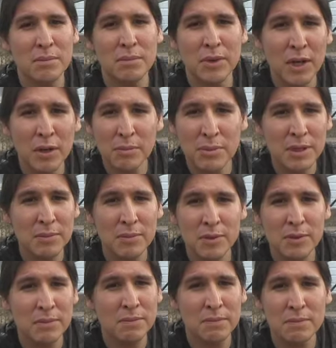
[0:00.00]
brown
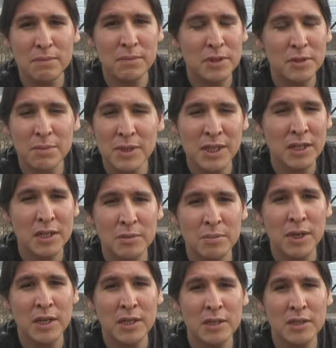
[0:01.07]
people speaking
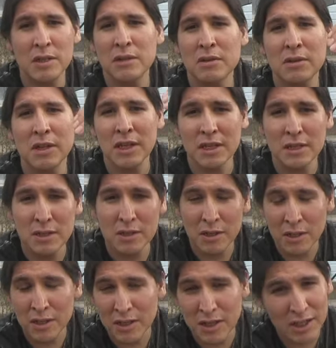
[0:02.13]
Spanish, like
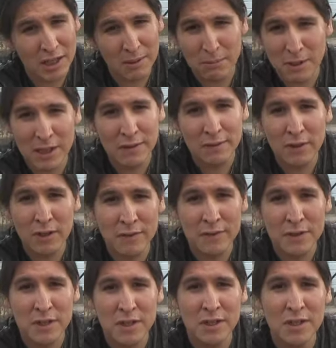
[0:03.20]
starting to claim native all of
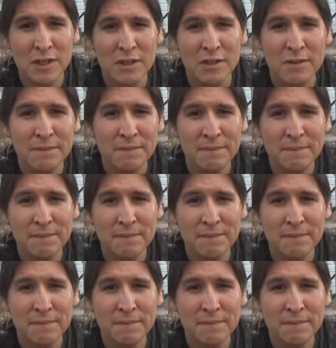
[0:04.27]
a sudden,